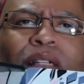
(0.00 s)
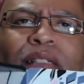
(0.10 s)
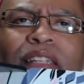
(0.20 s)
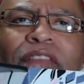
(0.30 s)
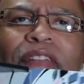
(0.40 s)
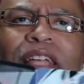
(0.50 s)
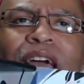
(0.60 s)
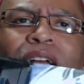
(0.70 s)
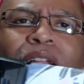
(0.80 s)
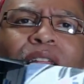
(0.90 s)
it's definitely
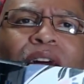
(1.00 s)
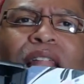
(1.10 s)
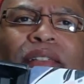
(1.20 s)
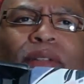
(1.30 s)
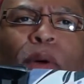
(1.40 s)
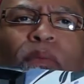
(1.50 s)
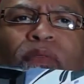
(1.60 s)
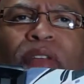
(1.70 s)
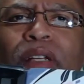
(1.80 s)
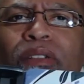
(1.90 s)
got a
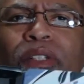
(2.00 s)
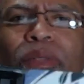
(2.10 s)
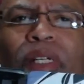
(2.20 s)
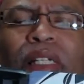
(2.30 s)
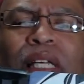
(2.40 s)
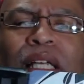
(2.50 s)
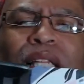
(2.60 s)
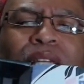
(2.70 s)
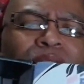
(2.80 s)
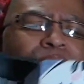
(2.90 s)
kaleidoscope feel to it.
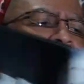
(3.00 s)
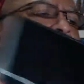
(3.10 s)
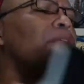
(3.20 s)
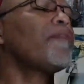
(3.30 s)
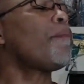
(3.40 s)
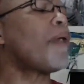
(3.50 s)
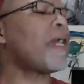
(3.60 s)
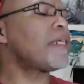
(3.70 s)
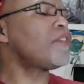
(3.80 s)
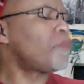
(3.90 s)
This actually
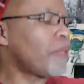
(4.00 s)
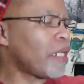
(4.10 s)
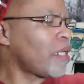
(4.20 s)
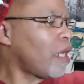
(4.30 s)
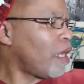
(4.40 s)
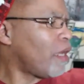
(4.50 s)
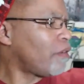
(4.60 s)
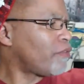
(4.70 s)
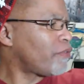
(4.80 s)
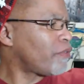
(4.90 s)
reminds me
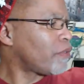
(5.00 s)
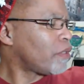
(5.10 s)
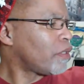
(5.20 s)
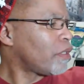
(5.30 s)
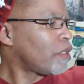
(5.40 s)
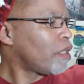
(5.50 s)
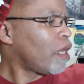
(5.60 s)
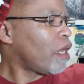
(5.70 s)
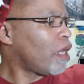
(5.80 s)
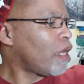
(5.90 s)
of
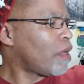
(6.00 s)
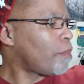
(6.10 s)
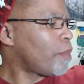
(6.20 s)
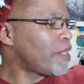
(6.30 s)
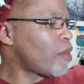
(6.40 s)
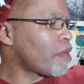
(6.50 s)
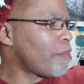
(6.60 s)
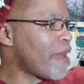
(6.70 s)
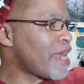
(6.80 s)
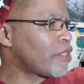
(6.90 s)
uh,
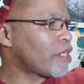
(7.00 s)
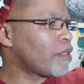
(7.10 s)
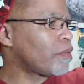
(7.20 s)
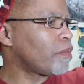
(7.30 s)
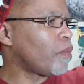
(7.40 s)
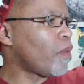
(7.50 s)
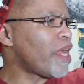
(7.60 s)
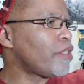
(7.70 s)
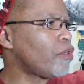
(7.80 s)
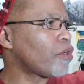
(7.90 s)
Madoka Magica
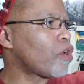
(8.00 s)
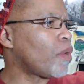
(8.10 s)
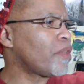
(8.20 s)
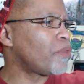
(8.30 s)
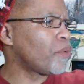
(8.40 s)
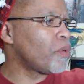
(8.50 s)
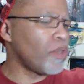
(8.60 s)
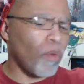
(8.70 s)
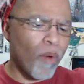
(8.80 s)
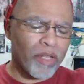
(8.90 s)
when you're going through
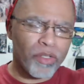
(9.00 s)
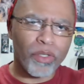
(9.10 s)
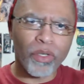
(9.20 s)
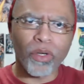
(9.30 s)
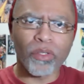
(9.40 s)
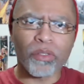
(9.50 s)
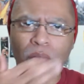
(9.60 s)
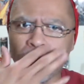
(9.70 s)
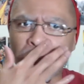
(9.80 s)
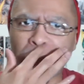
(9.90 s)
and you're watching the girls
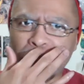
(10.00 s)
go on